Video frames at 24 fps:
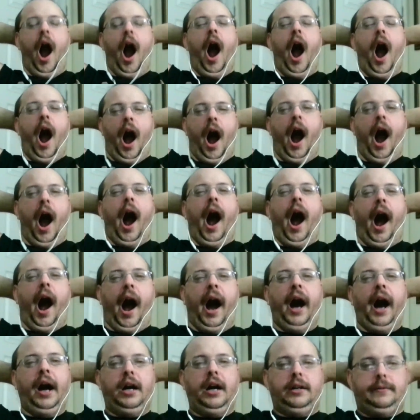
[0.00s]

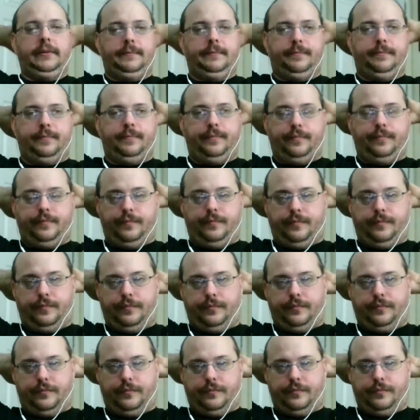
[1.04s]

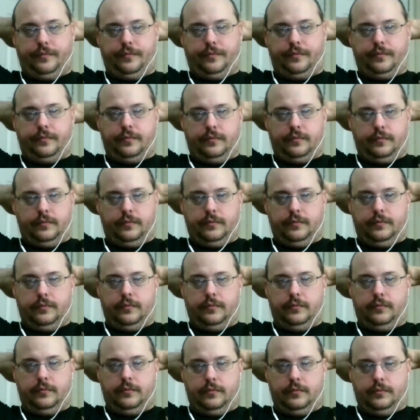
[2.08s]

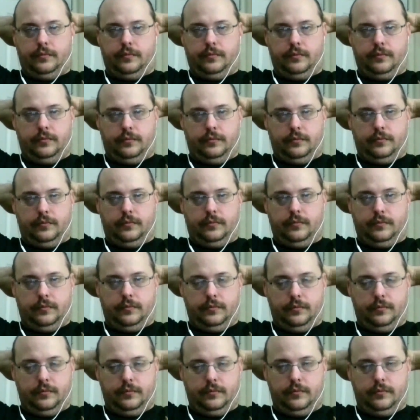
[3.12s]

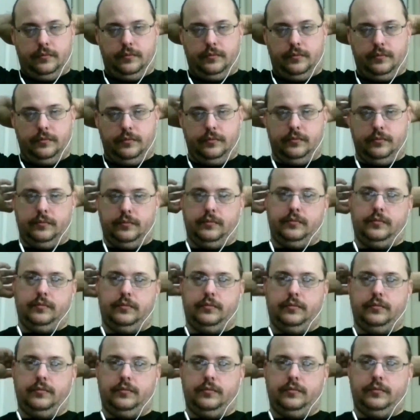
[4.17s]

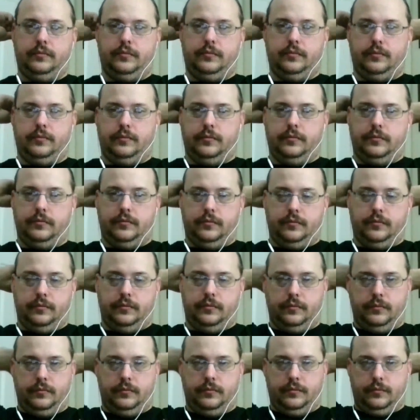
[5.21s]

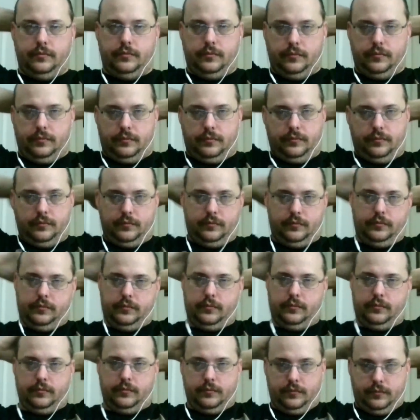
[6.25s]

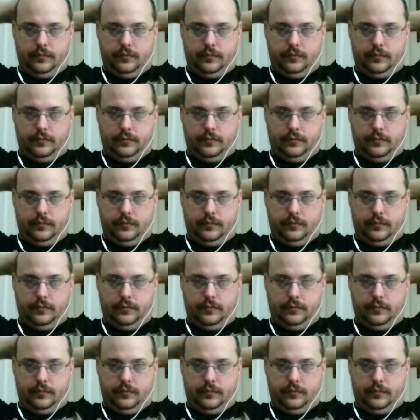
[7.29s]
(not speaking)